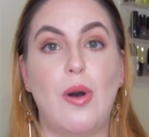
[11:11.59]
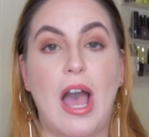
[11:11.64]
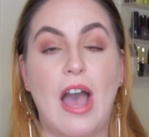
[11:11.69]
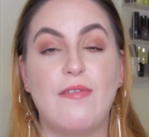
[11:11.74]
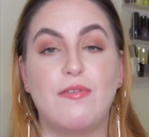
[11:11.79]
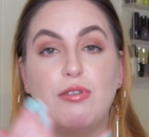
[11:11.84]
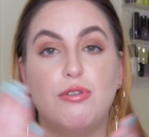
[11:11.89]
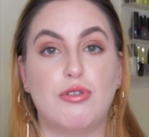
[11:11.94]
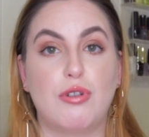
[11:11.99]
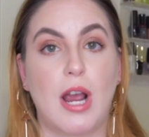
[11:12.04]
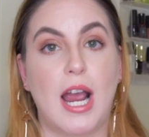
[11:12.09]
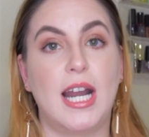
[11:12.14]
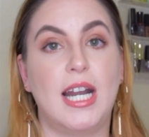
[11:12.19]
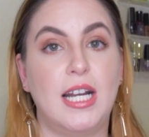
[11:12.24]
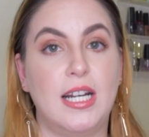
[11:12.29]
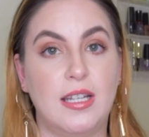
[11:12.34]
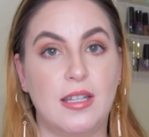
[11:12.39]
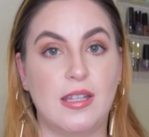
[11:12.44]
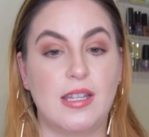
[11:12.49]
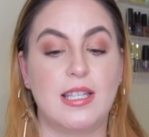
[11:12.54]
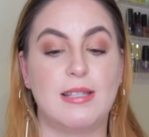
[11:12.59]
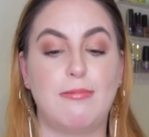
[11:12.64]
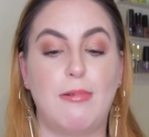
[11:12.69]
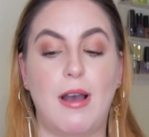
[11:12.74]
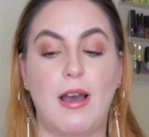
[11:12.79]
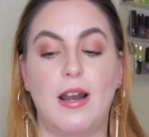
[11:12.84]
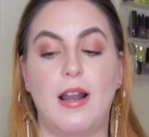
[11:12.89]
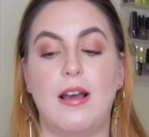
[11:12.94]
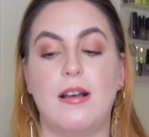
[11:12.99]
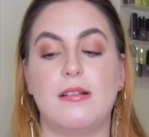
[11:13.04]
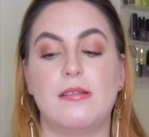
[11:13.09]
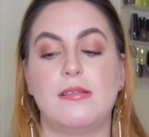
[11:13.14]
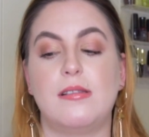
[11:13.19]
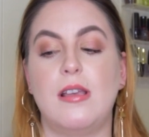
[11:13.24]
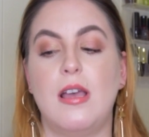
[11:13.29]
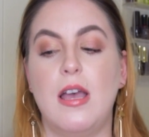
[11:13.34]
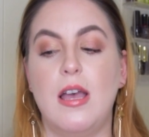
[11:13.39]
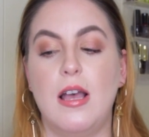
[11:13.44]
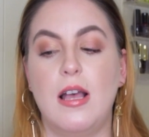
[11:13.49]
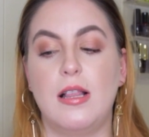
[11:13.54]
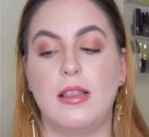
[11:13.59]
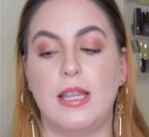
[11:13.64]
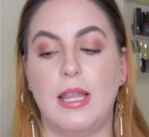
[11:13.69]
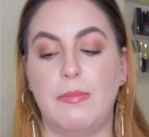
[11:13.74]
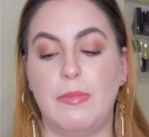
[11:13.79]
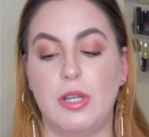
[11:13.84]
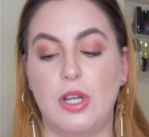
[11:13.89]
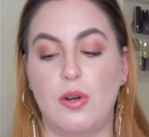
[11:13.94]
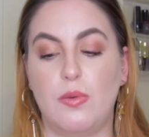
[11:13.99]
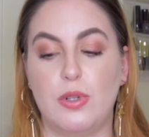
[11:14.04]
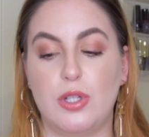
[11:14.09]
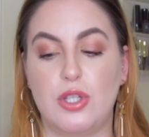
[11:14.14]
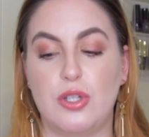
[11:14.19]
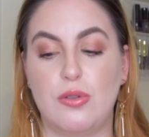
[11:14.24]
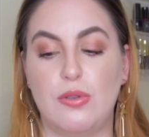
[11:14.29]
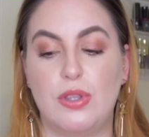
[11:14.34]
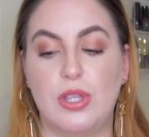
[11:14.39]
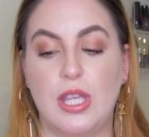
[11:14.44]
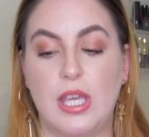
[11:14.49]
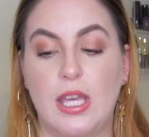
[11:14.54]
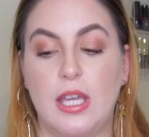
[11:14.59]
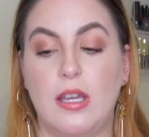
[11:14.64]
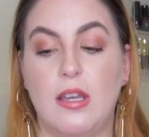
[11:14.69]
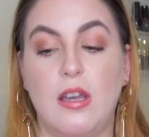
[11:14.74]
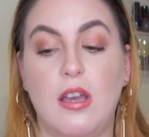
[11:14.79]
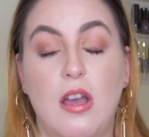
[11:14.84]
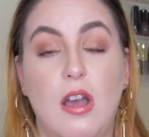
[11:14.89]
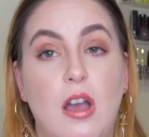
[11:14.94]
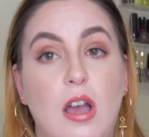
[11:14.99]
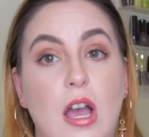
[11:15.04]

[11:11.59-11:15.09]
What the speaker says: Have you tried any of these products? Let me know what you think.